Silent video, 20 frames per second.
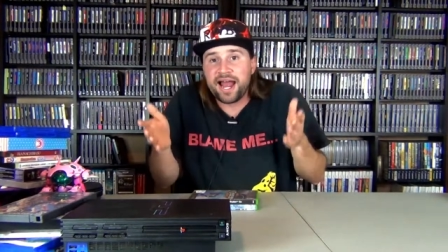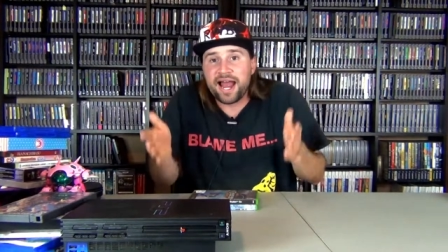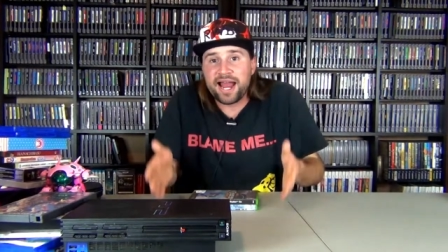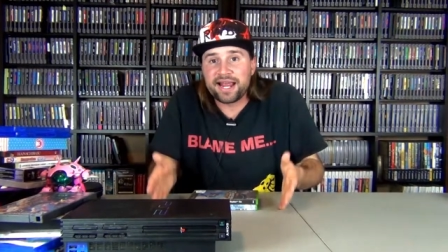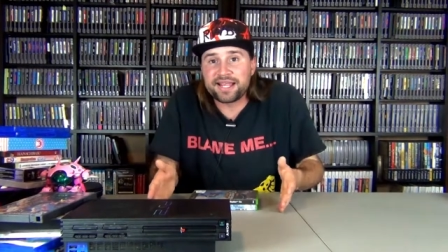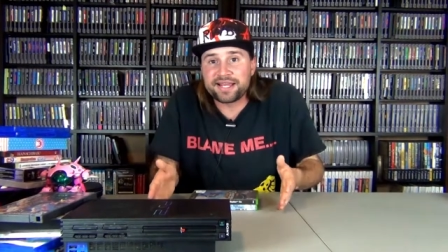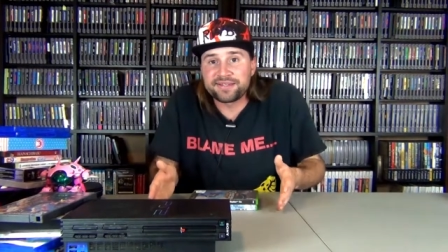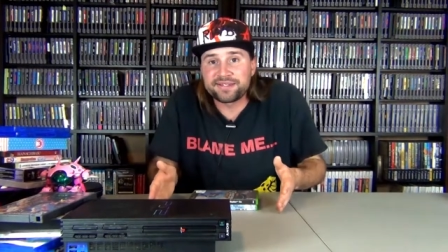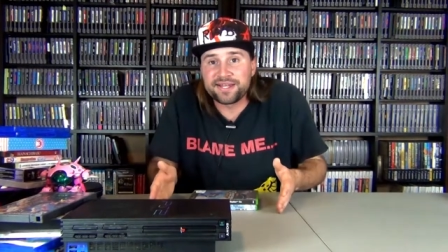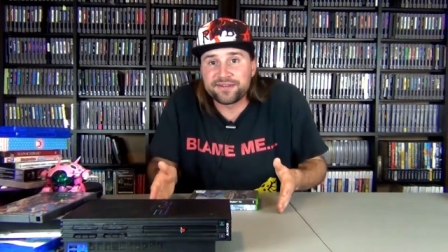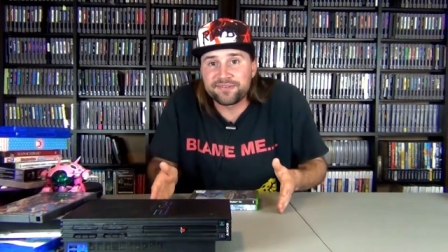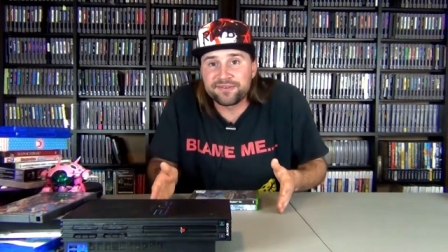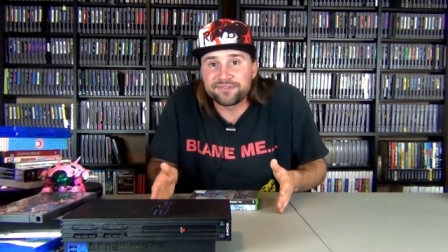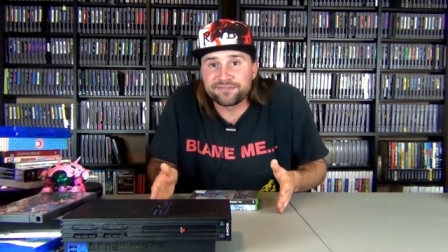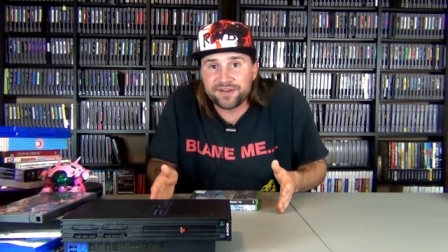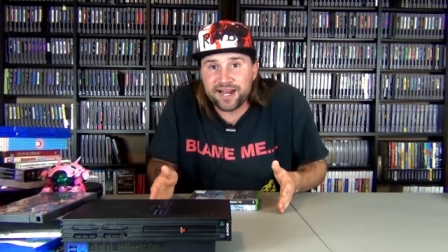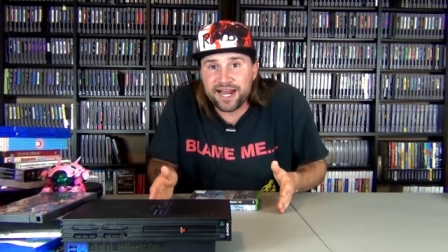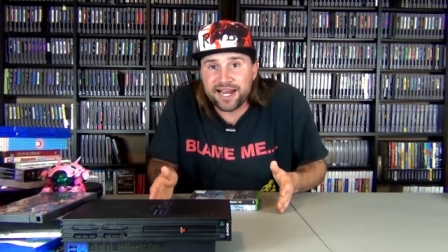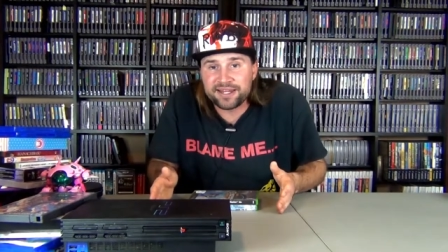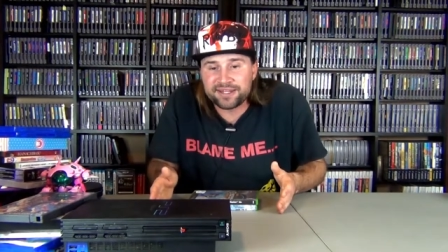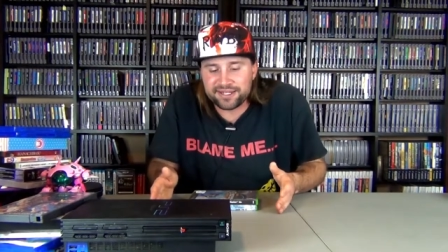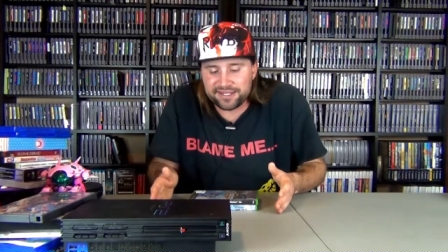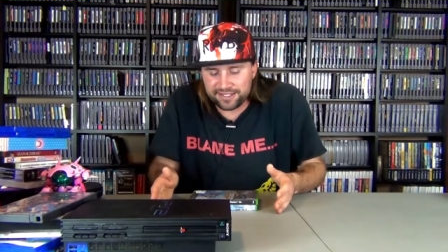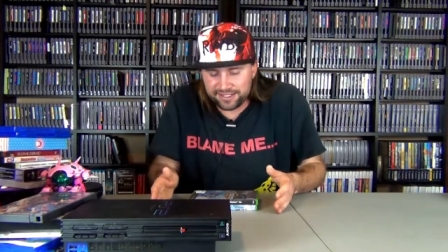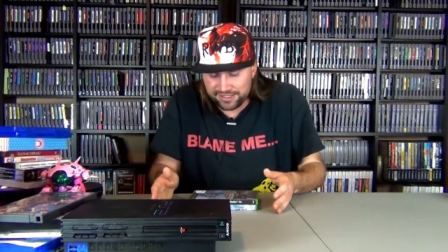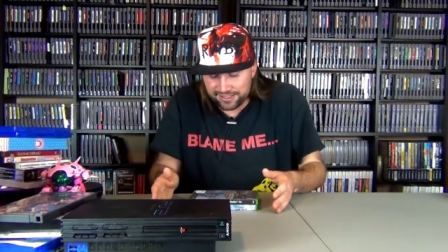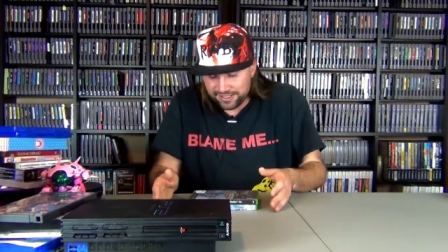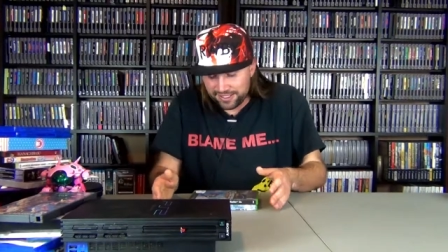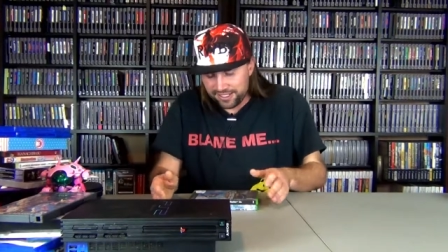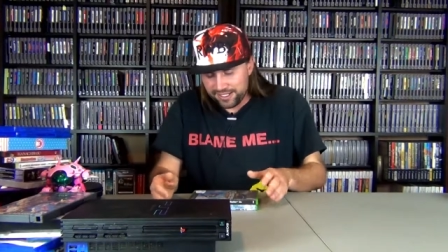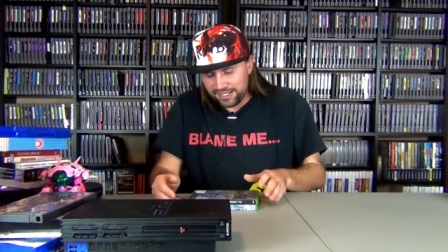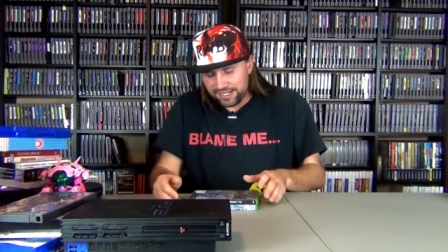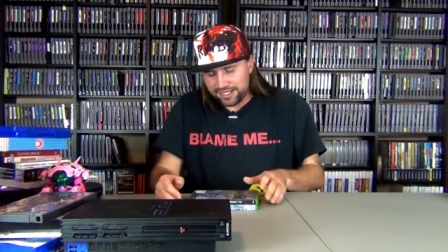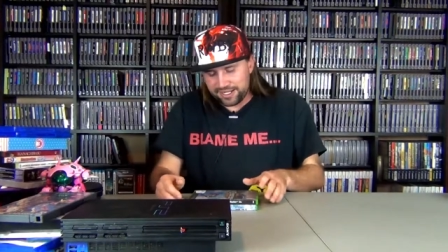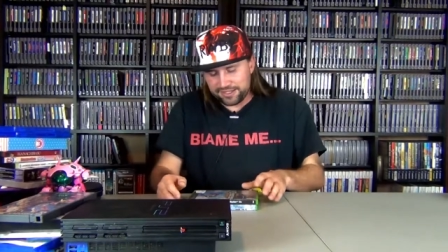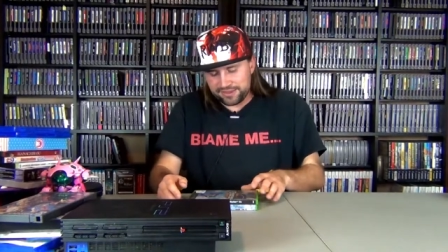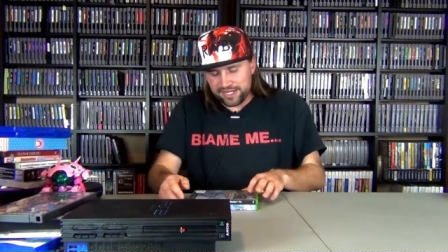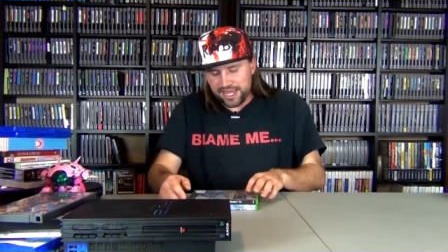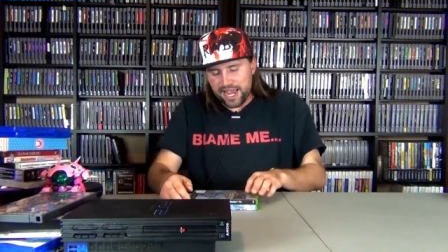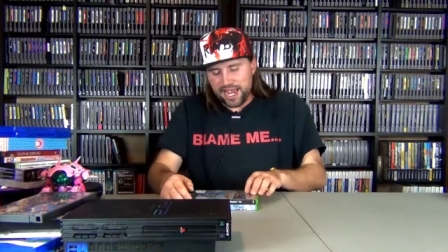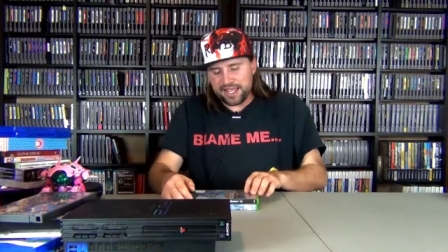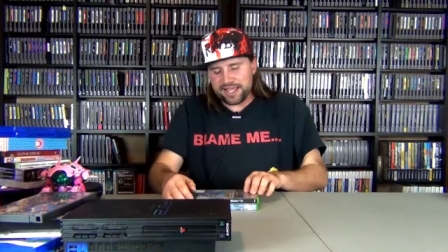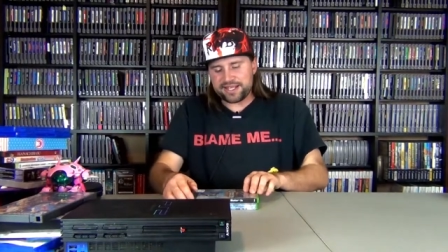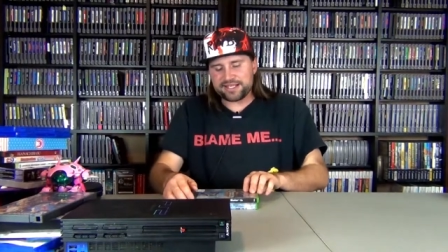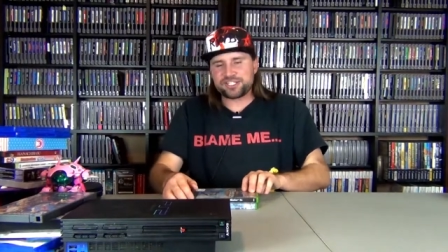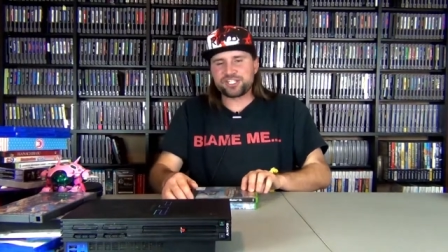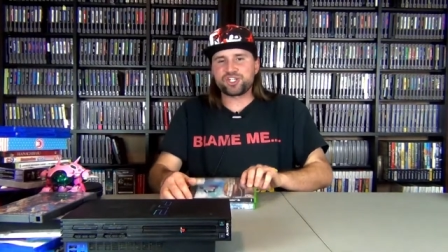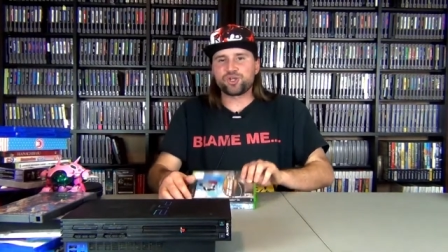I can never find it. And that is